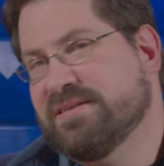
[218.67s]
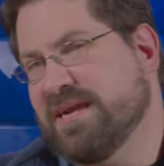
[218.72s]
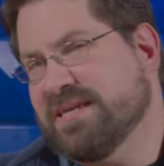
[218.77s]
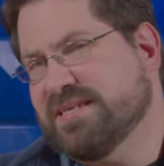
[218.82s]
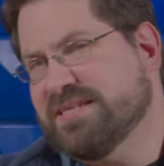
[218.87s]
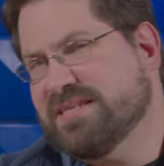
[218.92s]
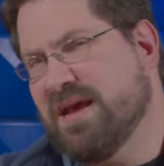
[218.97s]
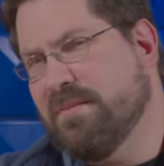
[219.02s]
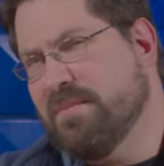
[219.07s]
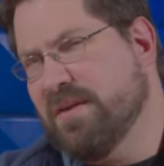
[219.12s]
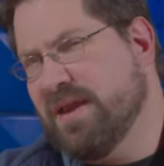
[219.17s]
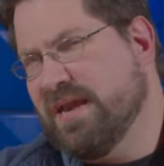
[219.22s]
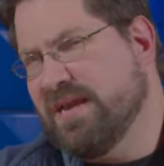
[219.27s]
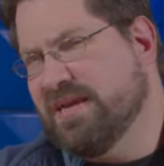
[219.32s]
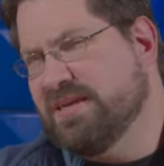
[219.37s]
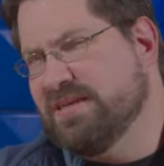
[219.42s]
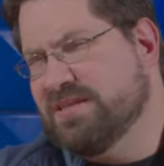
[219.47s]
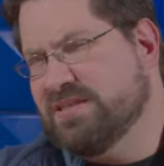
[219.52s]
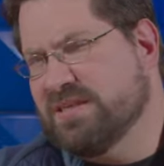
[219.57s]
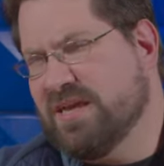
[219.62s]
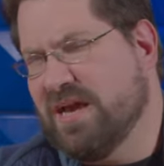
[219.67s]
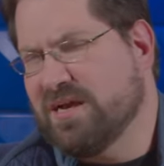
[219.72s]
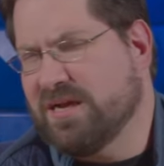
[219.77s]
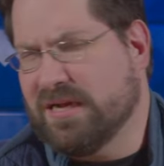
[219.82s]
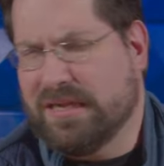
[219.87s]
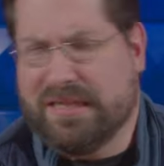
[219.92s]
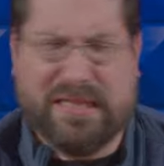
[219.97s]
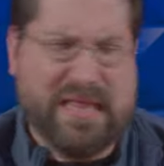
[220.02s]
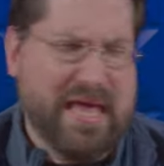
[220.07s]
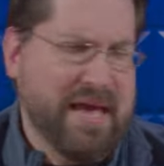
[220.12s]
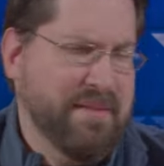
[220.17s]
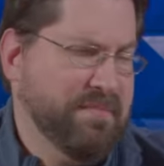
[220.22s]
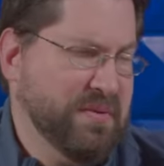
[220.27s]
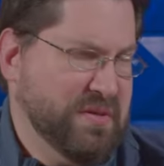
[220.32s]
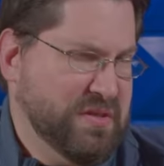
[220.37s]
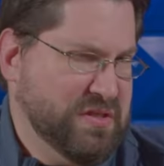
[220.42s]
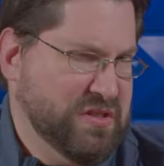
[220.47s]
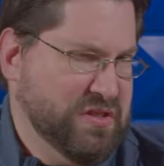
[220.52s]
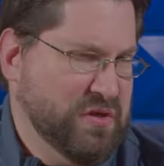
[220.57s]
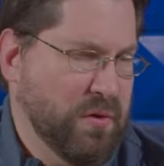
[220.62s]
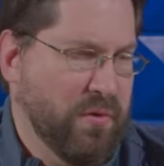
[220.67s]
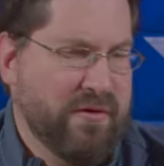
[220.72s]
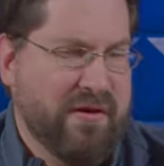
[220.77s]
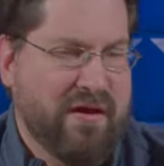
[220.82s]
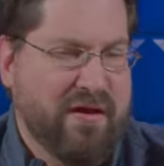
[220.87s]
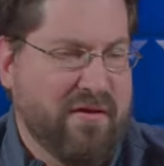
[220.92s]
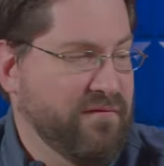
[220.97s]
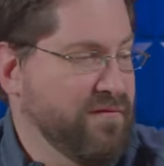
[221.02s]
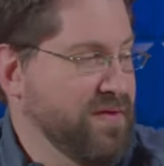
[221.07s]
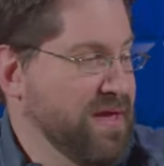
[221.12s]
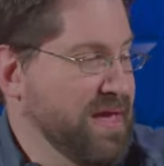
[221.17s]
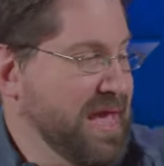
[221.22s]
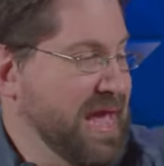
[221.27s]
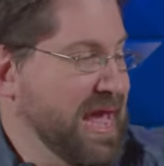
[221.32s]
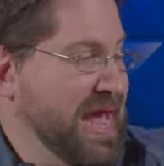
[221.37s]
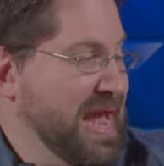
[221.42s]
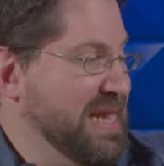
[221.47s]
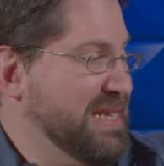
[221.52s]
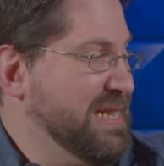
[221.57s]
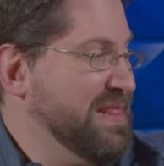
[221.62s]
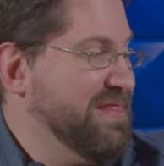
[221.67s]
Next up is a clamp, sort of, and